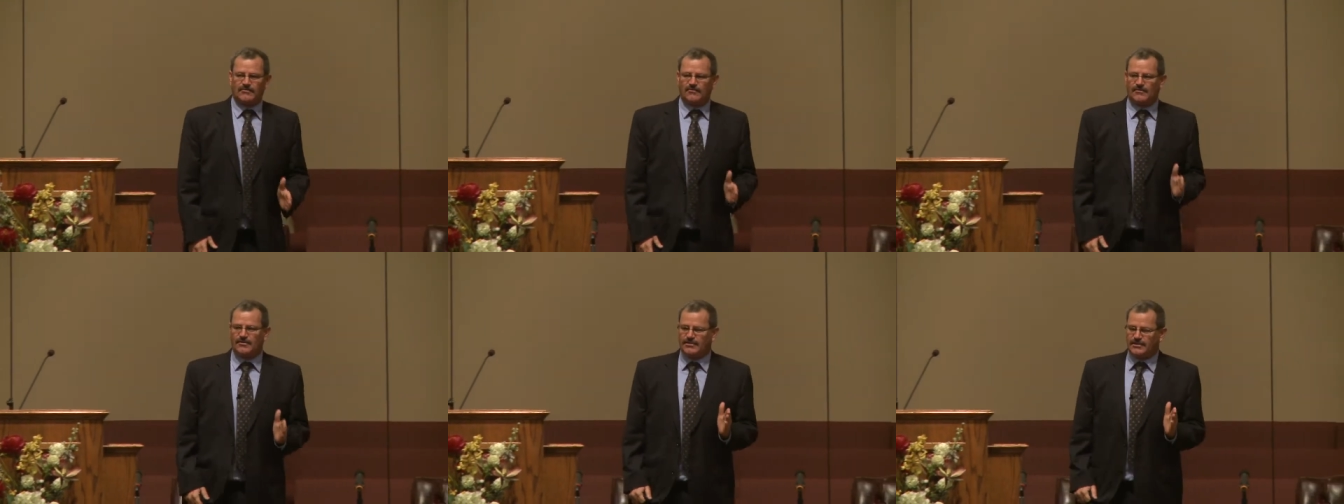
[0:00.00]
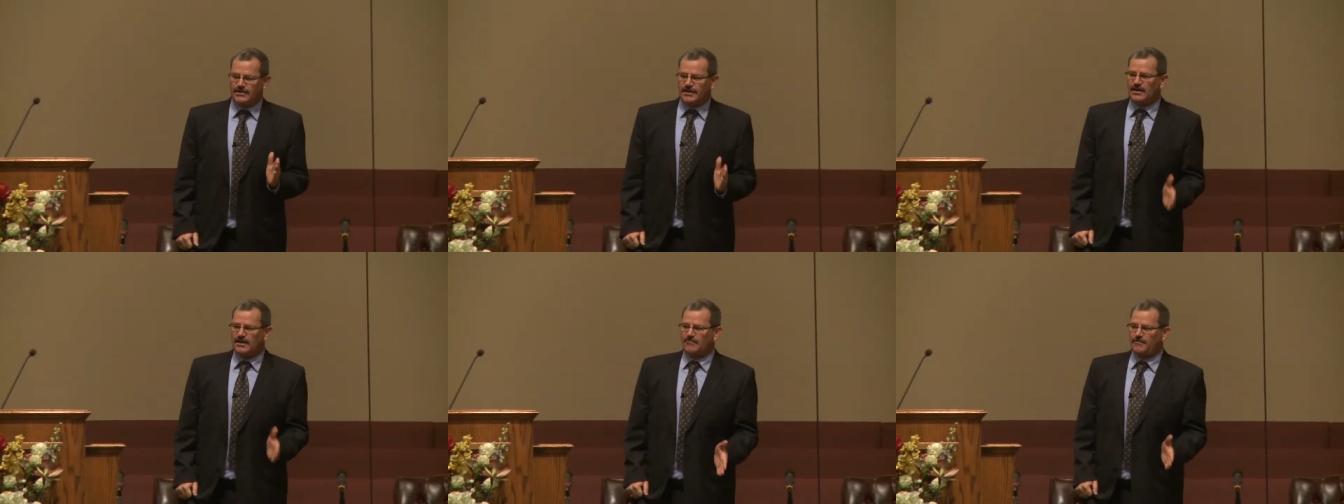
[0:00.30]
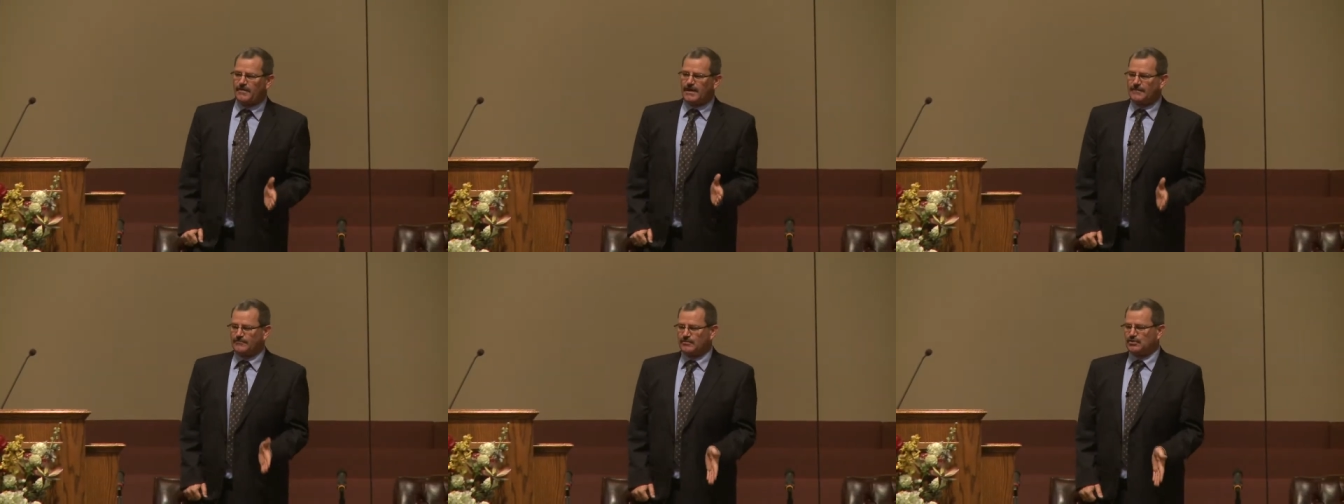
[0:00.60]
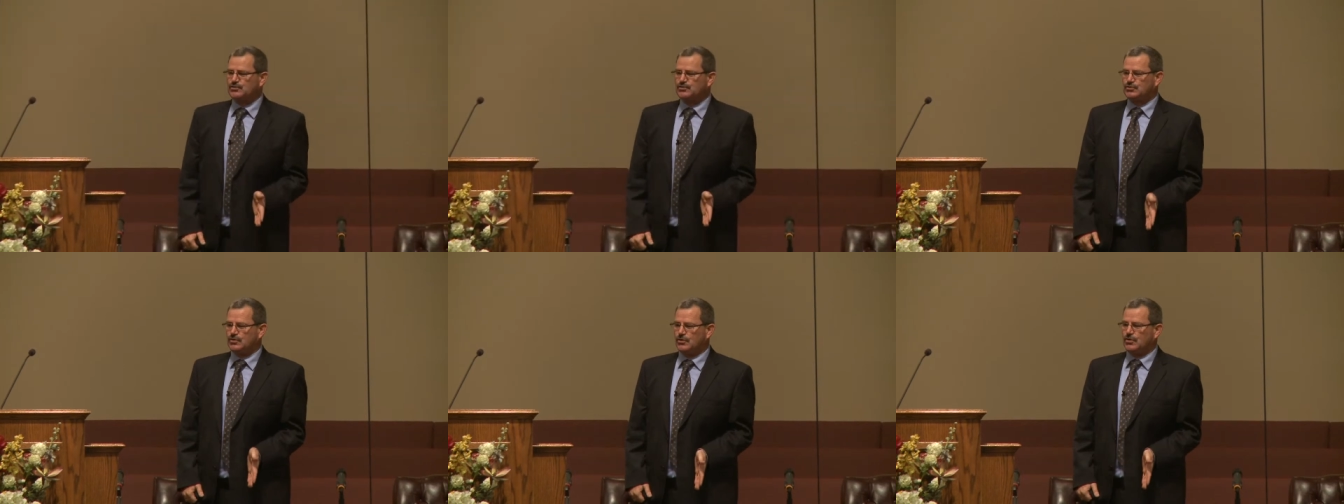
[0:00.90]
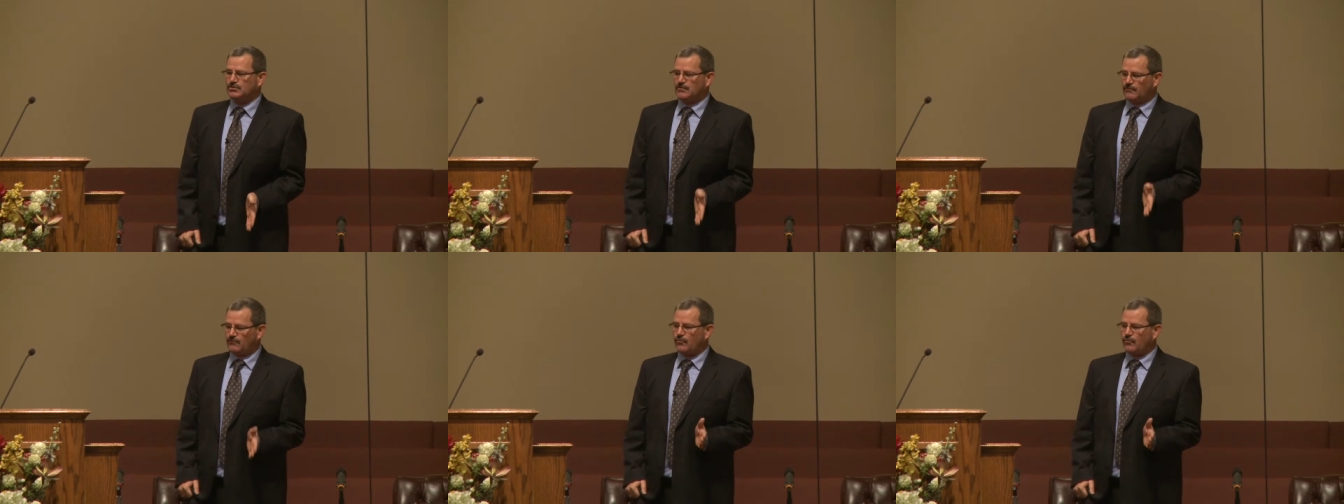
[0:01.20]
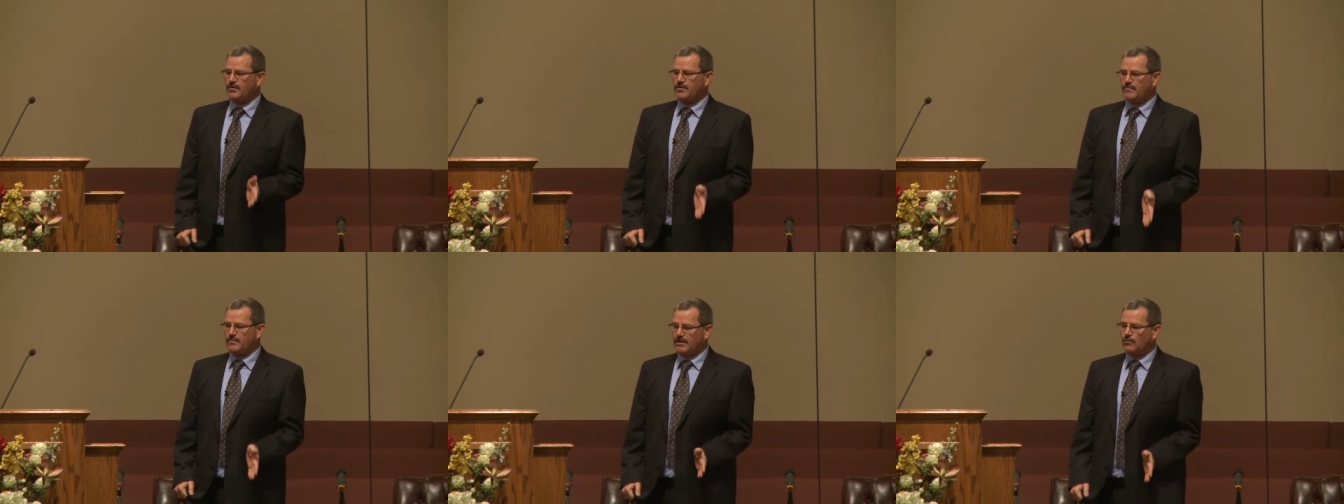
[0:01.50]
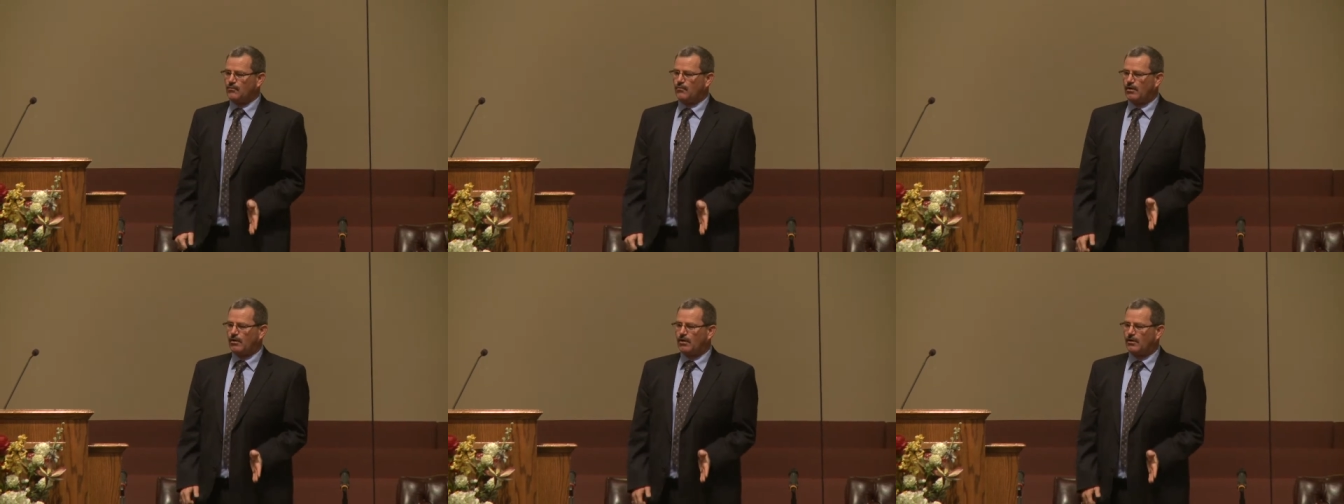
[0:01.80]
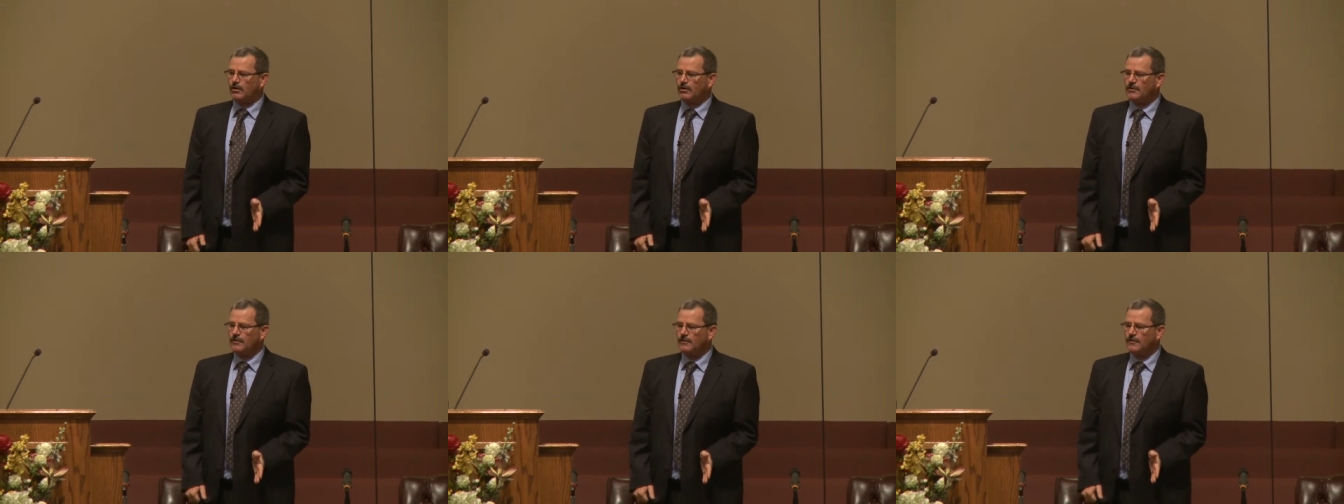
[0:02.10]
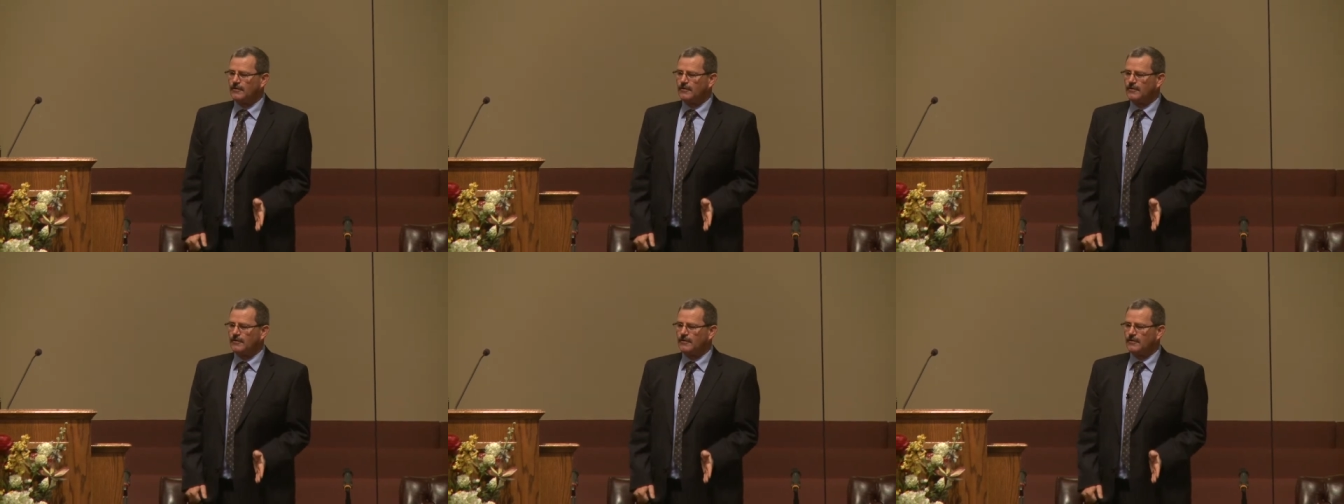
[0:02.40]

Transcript: to the next Baptist church, a 40-minute walk.